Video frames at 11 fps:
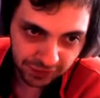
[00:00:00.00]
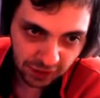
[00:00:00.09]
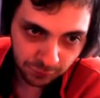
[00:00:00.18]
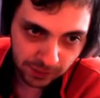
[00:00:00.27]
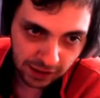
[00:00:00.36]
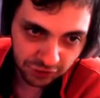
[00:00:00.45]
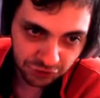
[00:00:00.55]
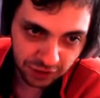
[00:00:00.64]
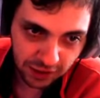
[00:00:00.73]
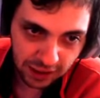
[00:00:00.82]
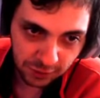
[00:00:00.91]
FYI.
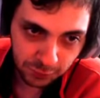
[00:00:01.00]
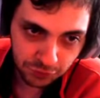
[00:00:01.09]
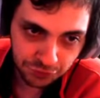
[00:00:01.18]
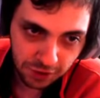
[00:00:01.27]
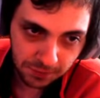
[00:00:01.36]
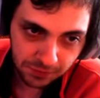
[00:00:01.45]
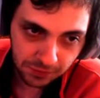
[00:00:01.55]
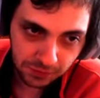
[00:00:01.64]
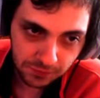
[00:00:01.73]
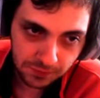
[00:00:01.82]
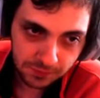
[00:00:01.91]
She has to drop
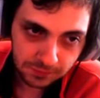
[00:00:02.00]
this.